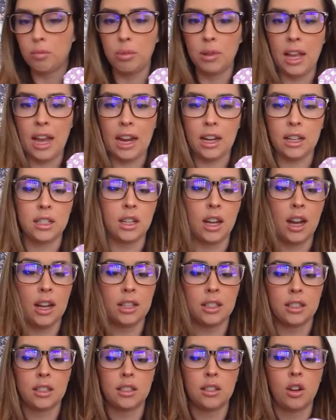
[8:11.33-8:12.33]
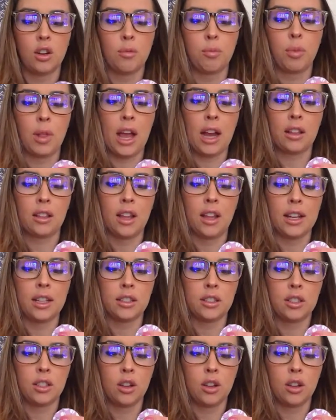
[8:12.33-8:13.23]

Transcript: black dots or black lines.